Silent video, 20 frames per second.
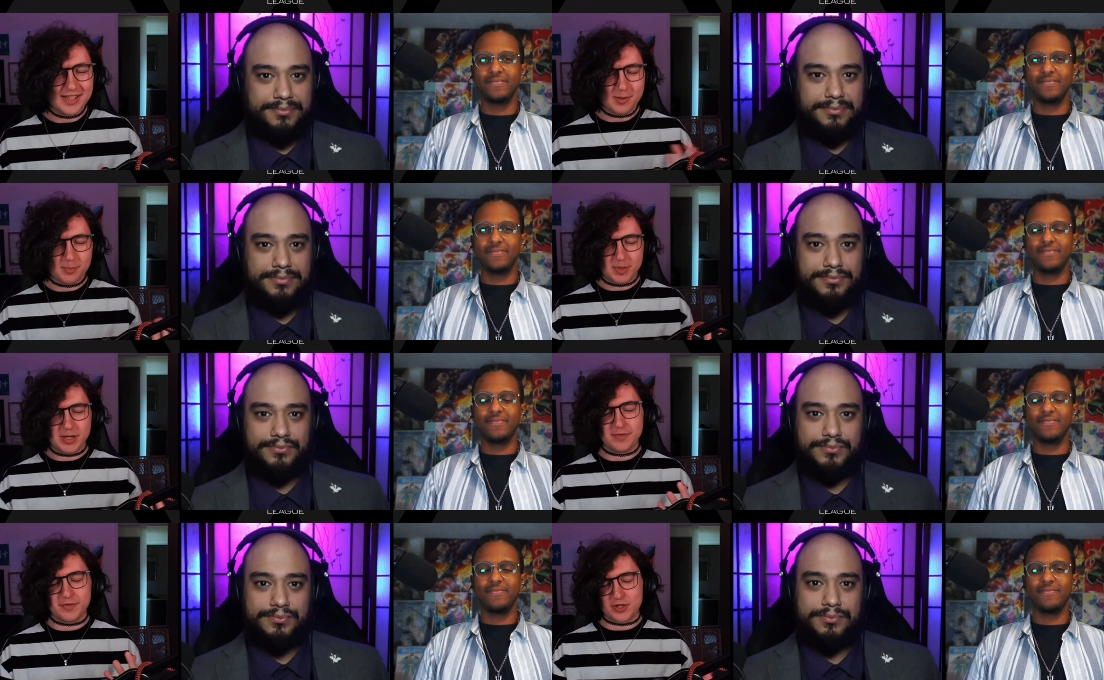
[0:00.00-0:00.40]

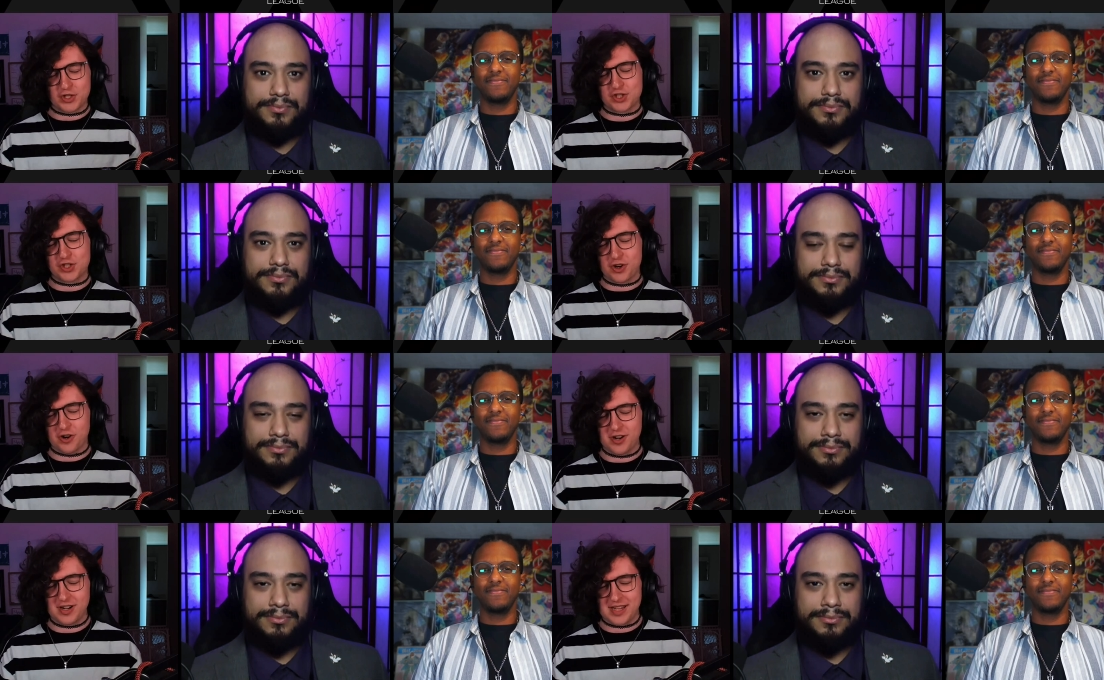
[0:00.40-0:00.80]
Speaker 1: take a bit of
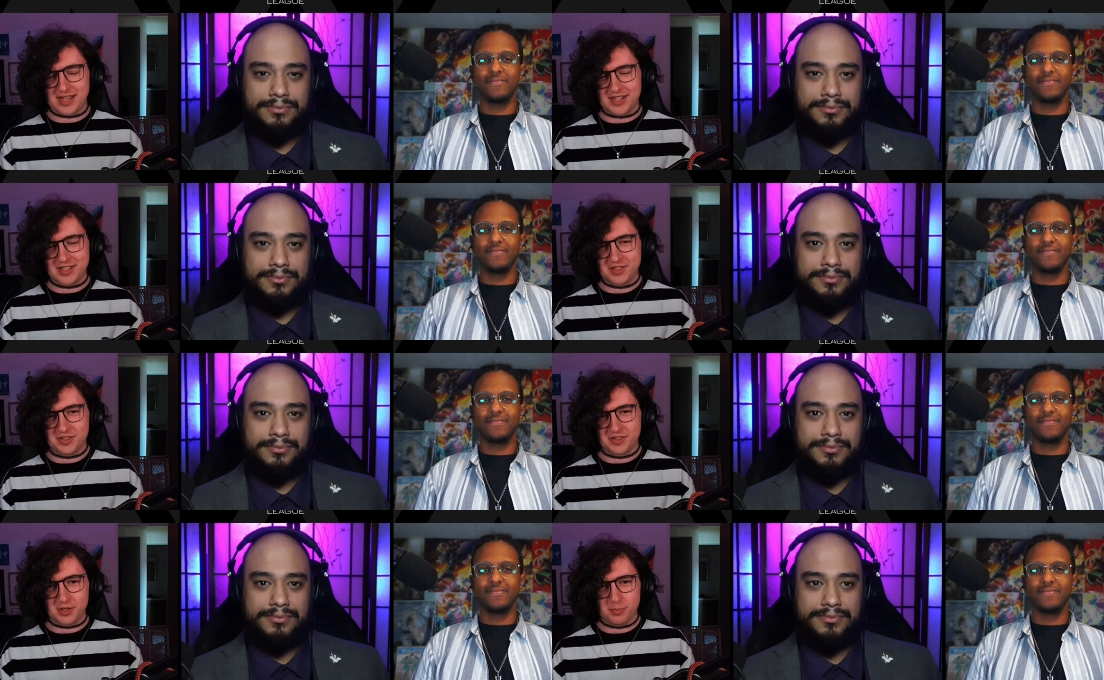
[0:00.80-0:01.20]
a
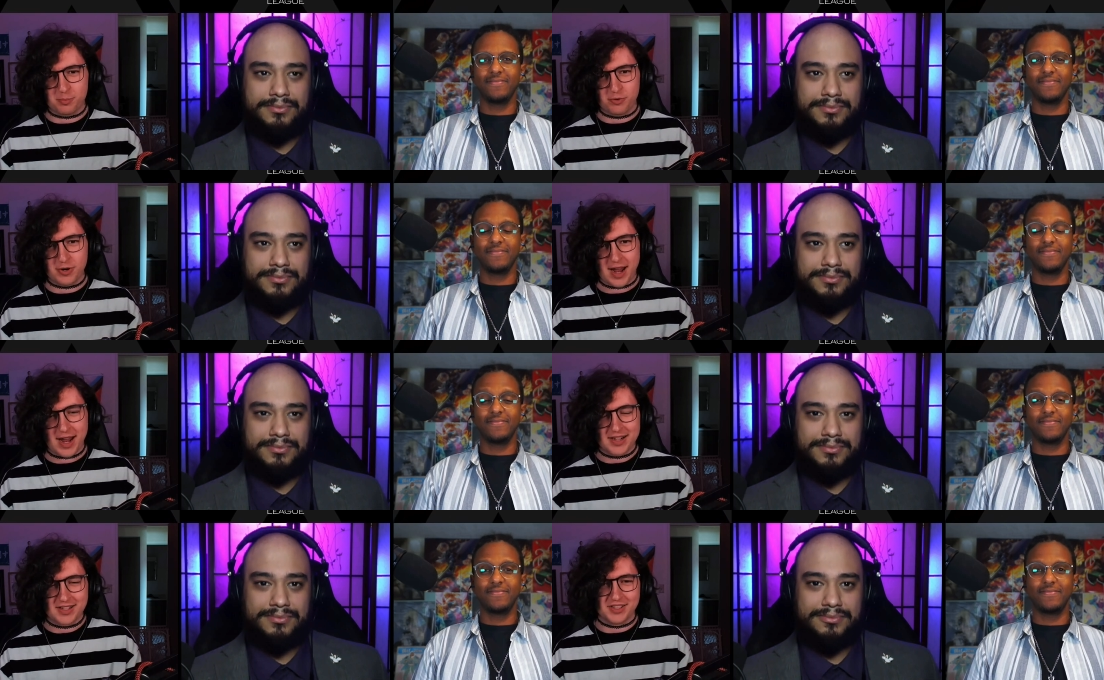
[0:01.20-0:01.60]
journey to
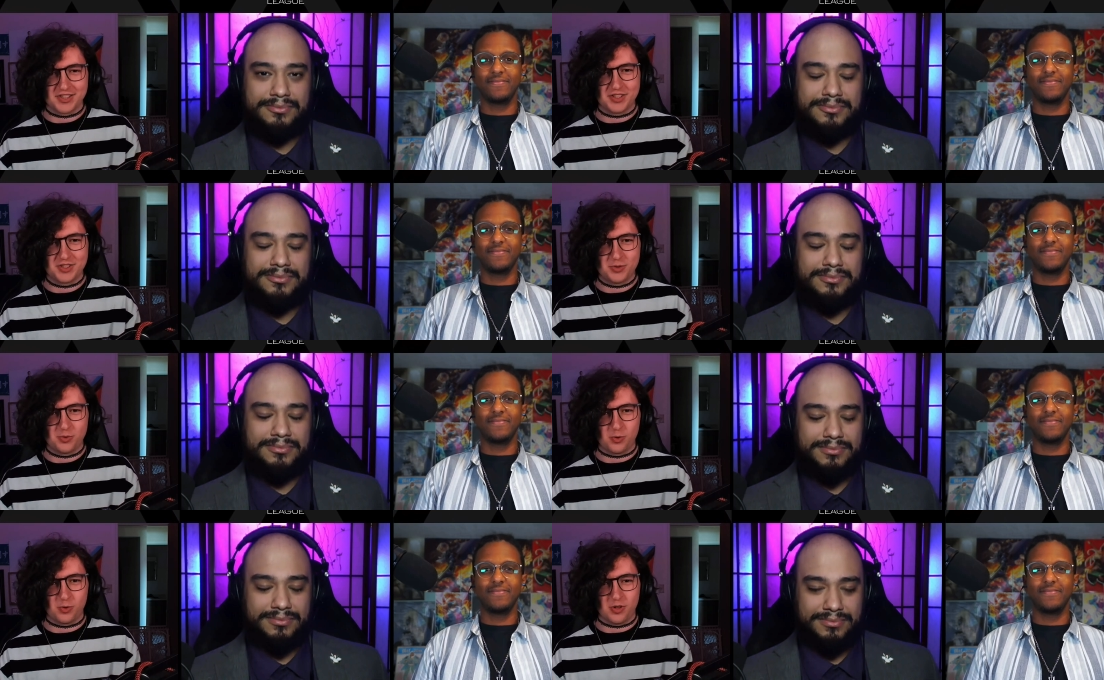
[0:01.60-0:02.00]
the
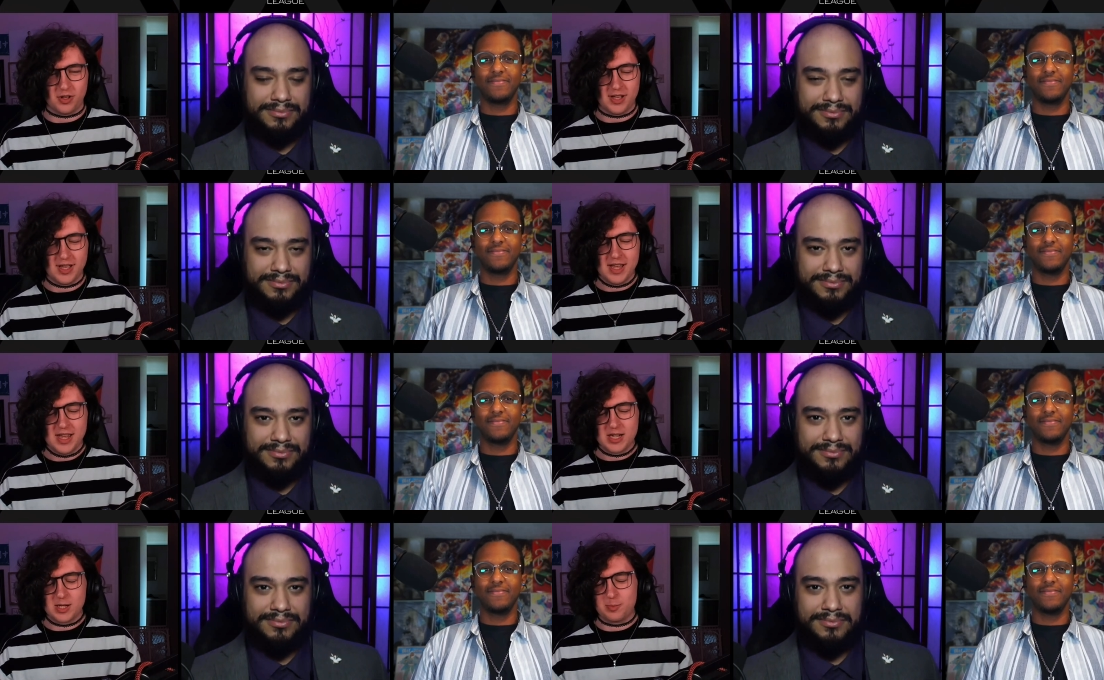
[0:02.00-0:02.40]
practice
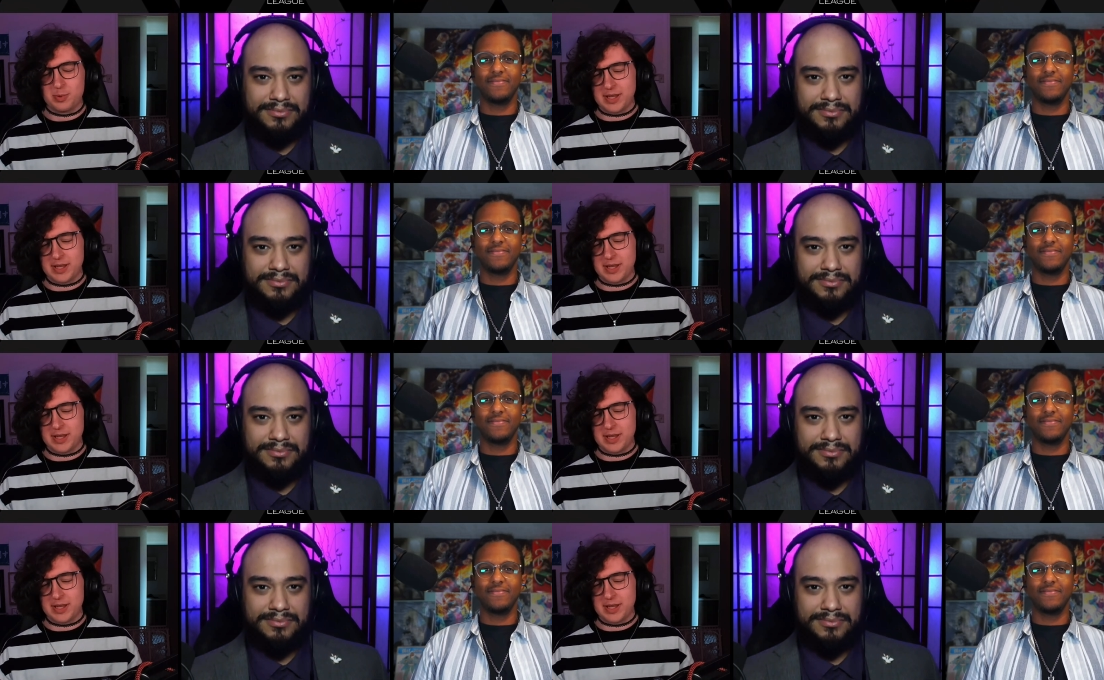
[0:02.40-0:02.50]
tool